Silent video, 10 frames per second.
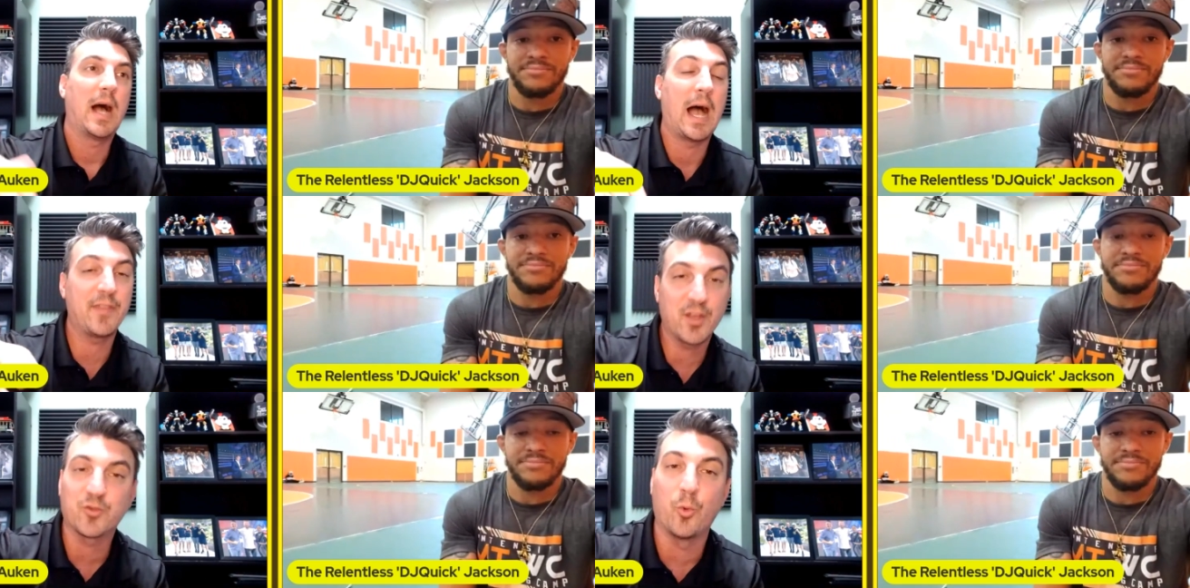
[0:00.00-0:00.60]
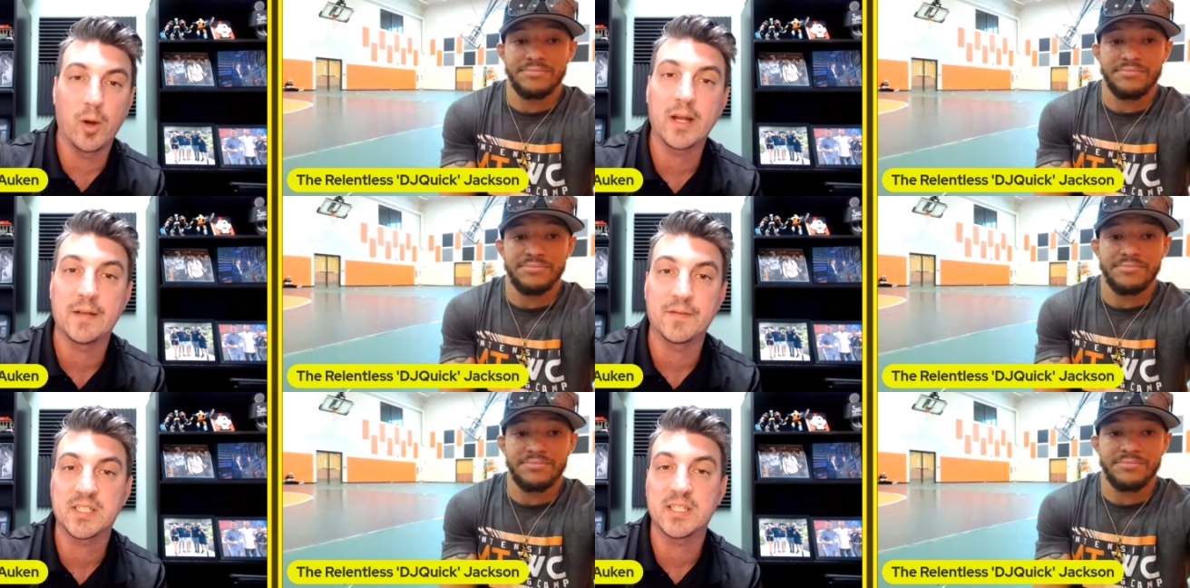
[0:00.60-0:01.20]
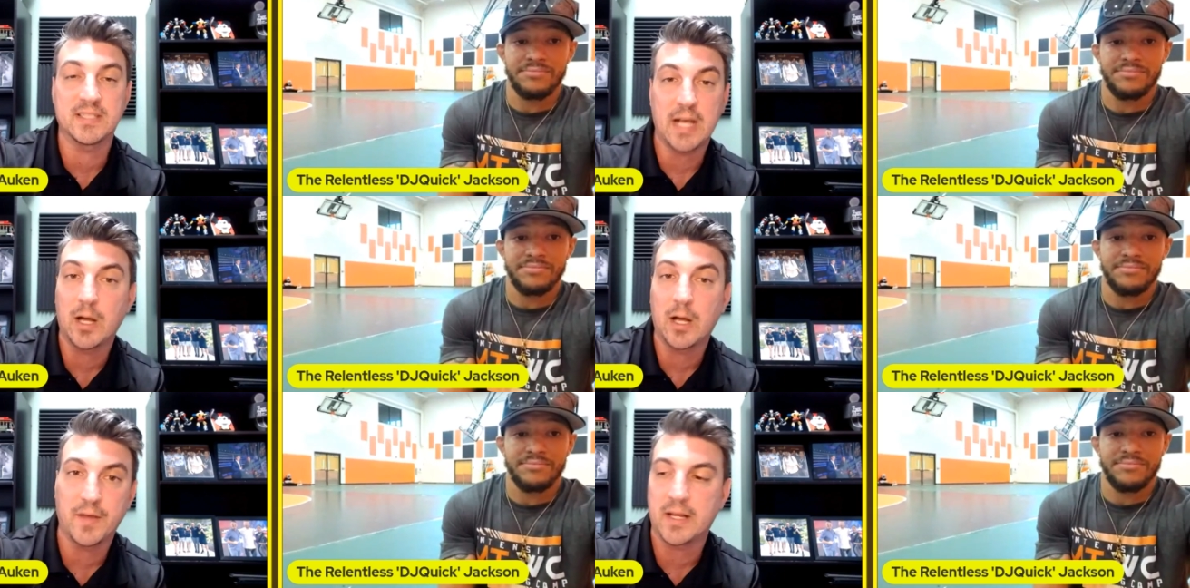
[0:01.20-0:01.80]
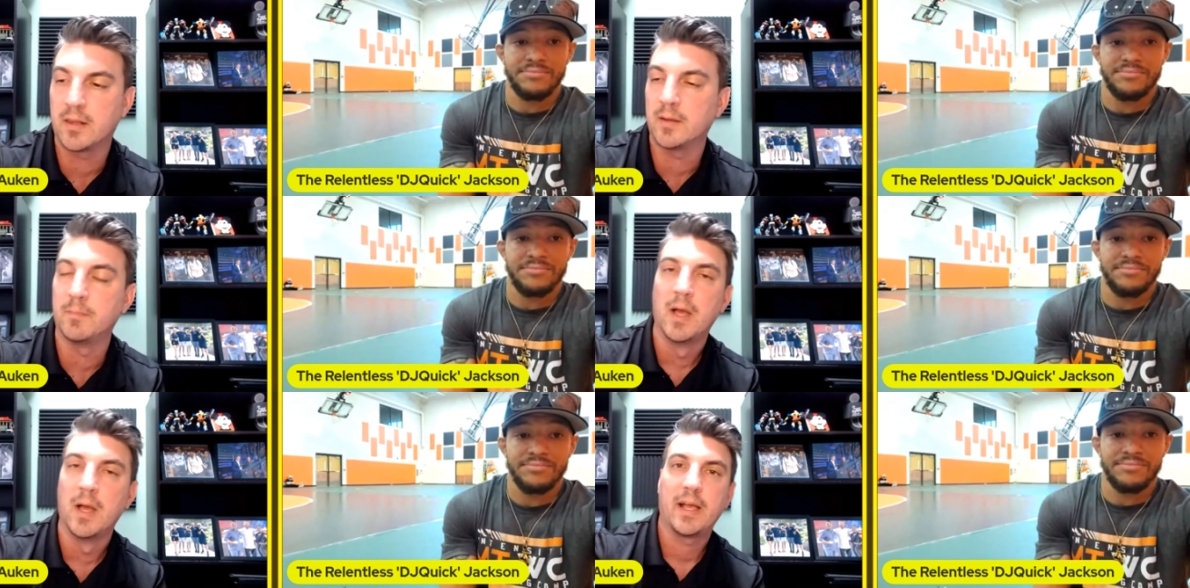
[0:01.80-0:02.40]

Speaker 1: I think the ONE F C has elevated them,